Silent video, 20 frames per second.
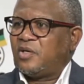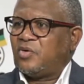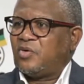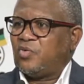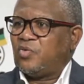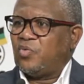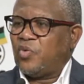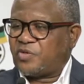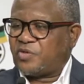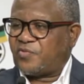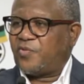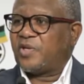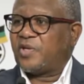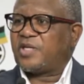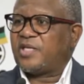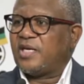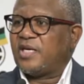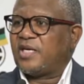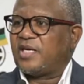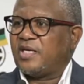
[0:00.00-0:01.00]
Wishful
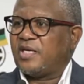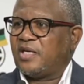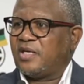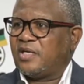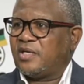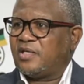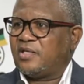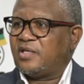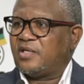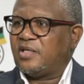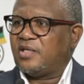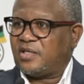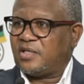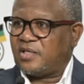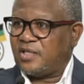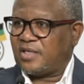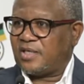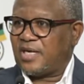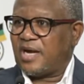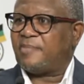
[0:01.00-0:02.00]
thinking, it
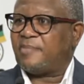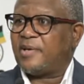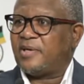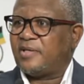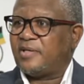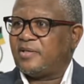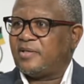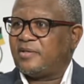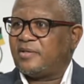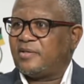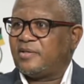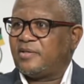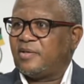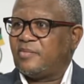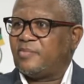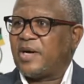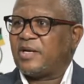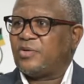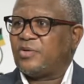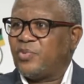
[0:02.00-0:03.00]
did happen,
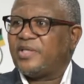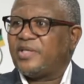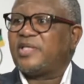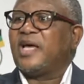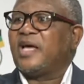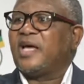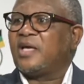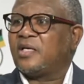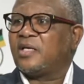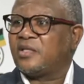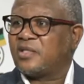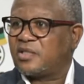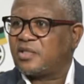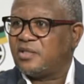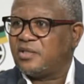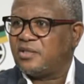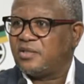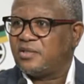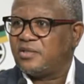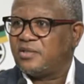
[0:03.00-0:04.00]
but with the
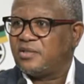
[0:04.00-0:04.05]
ANC.